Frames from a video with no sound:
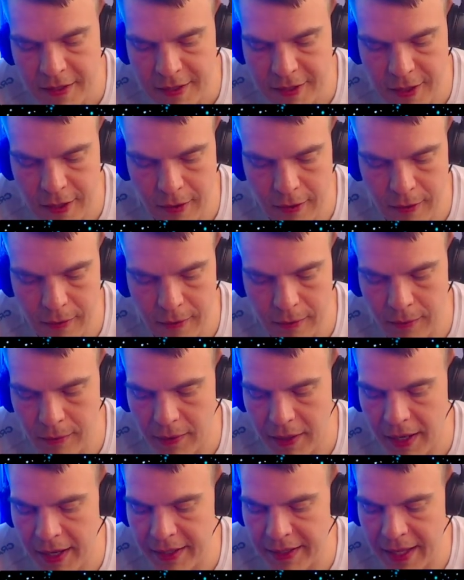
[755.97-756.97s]
So
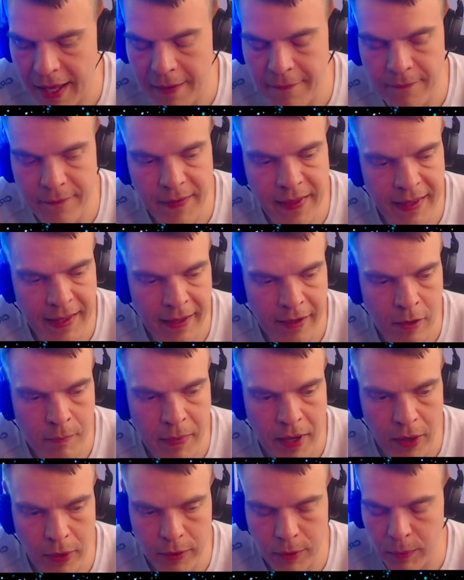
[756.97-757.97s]
I am thinking
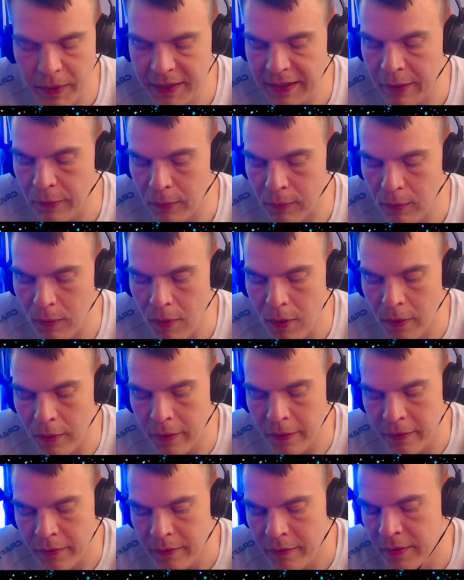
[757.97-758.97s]
about what the wrong